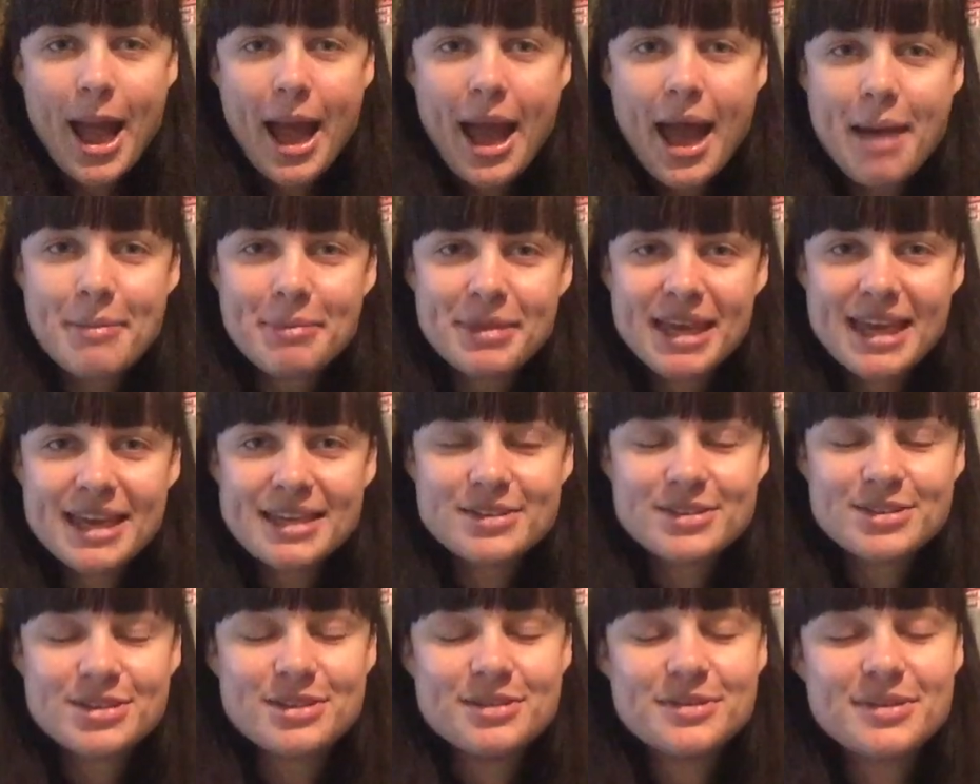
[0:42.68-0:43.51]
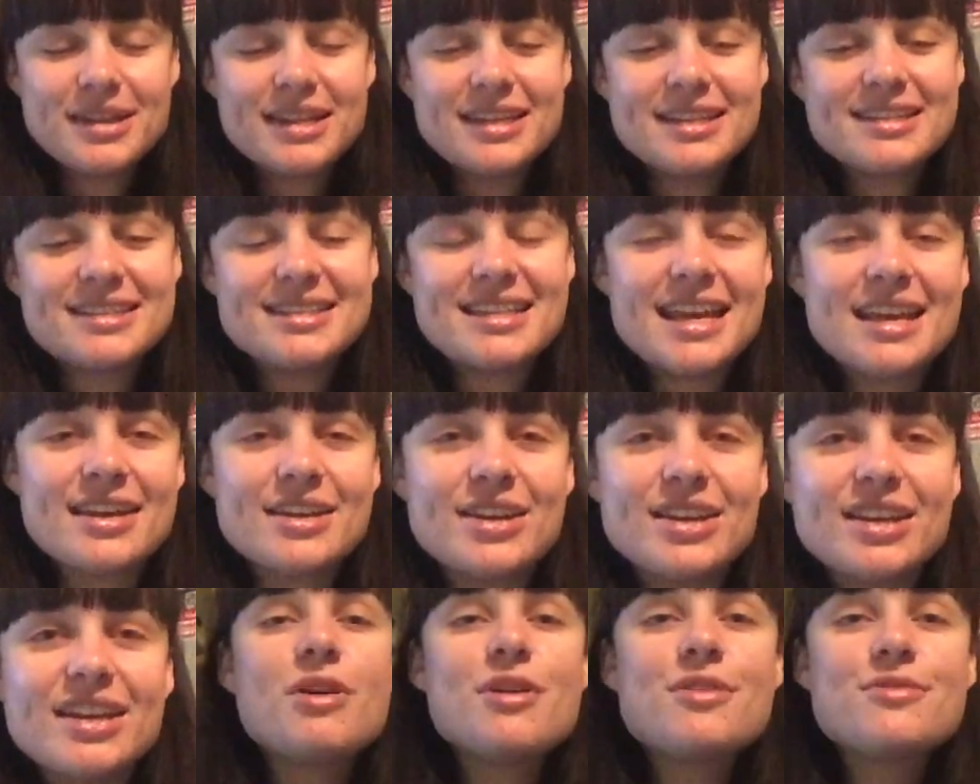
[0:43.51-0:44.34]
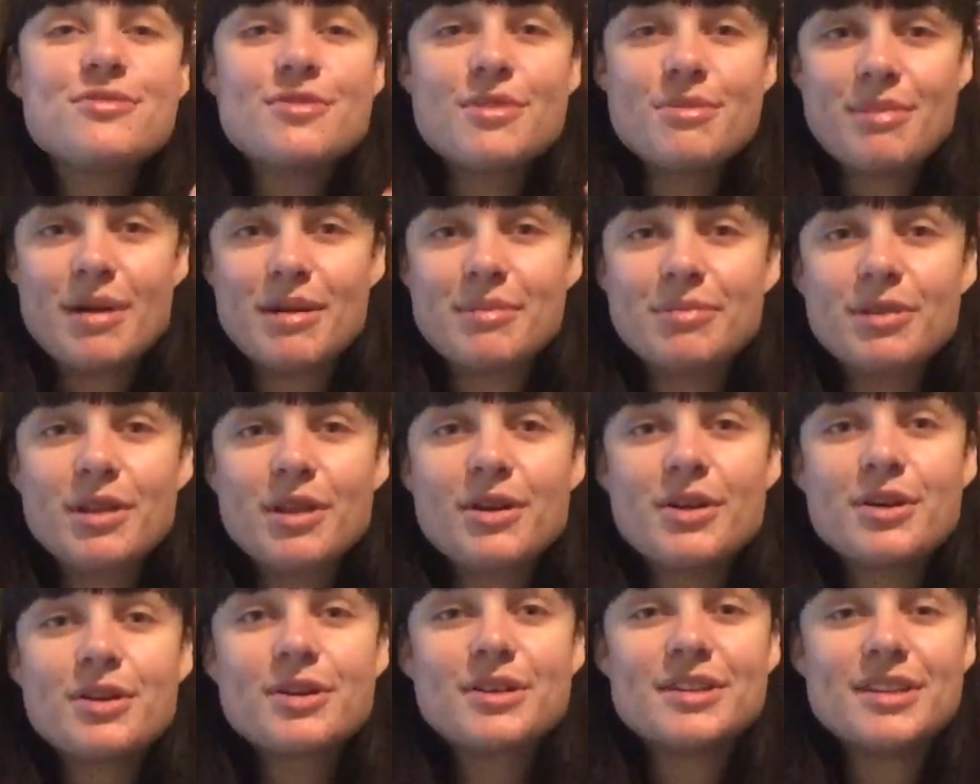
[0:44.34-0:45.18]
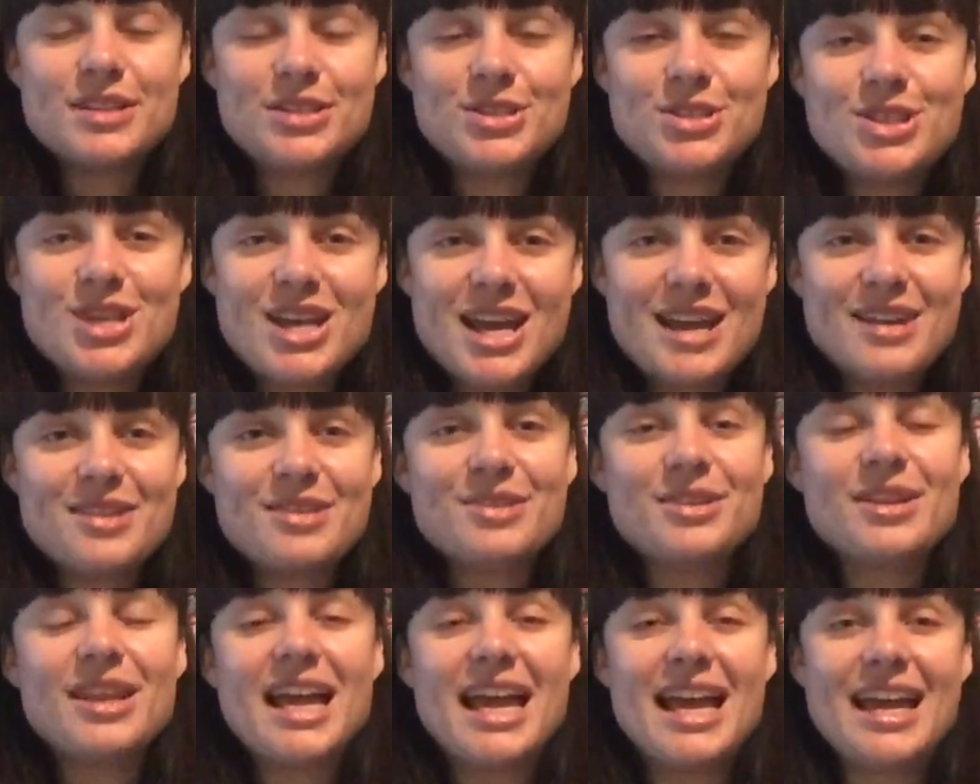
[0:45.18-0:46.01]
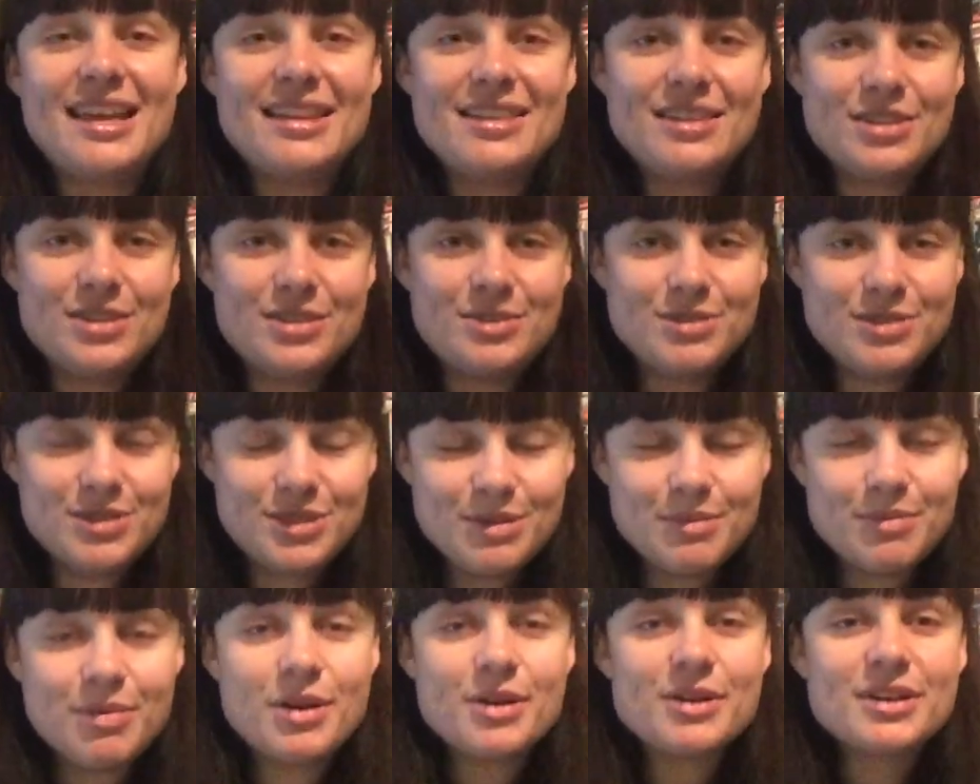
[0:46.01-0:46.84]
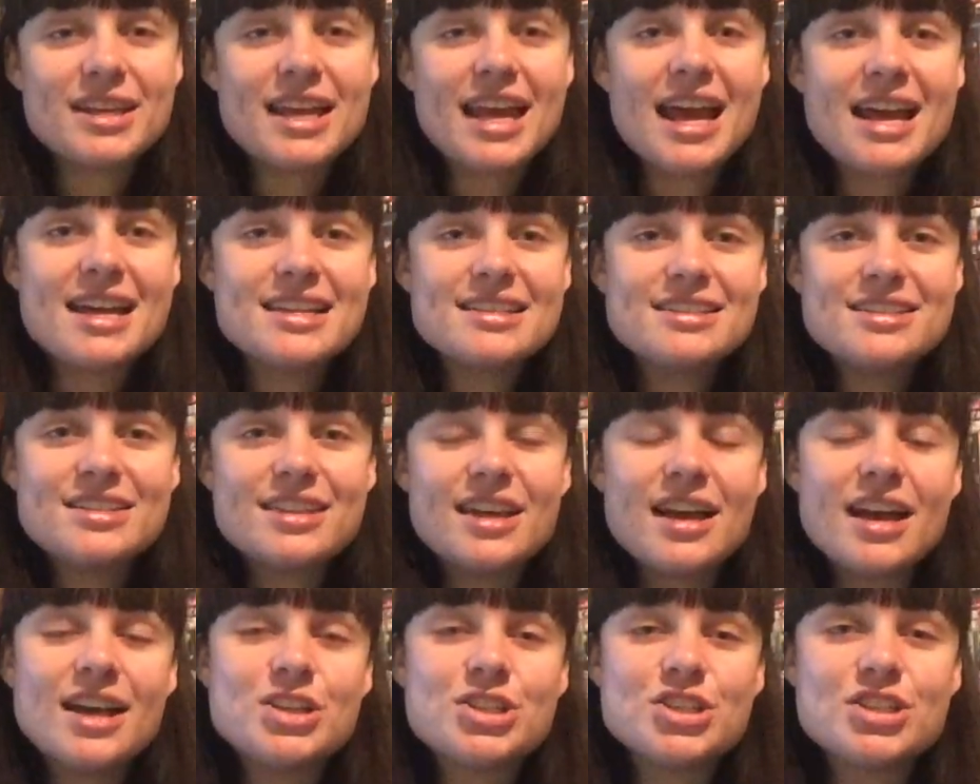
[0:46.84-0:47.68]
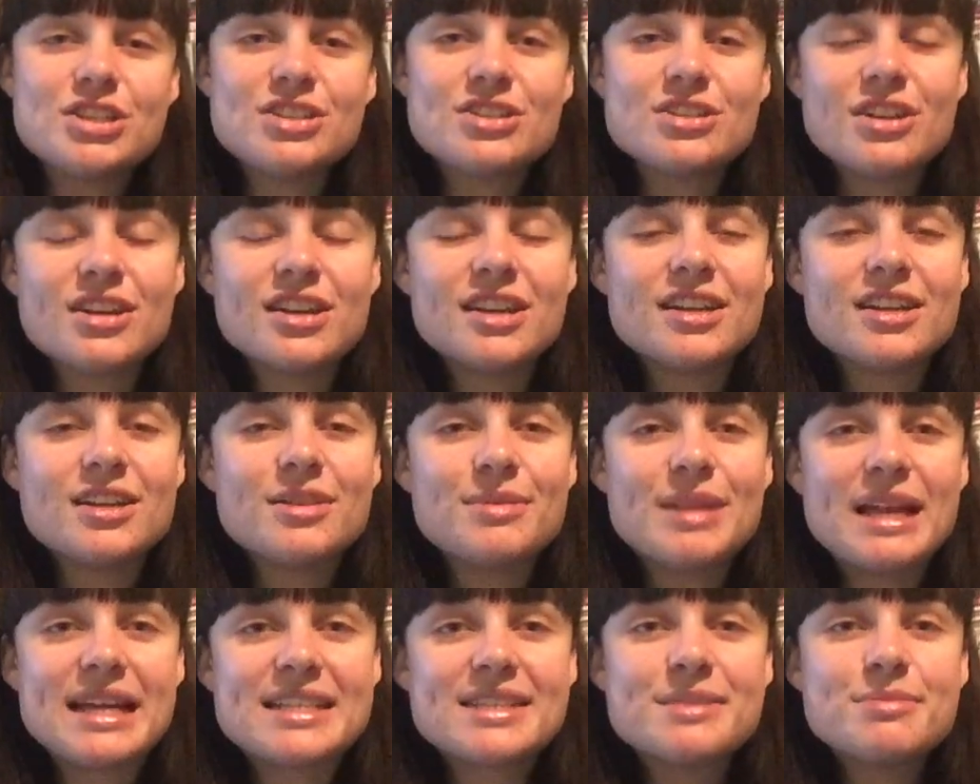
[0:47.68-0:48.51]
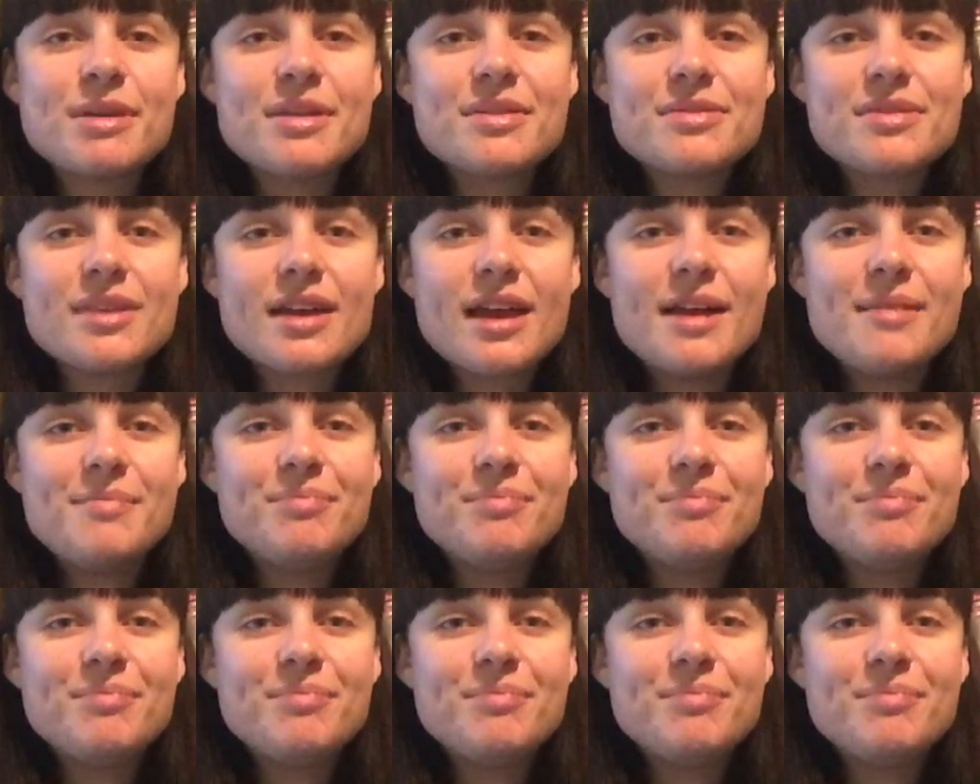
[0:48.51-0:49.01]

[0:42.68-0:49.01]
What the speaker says: I'm gonna get to in a second. Apart from my blog, this channel, and the podcast that I just started up last month,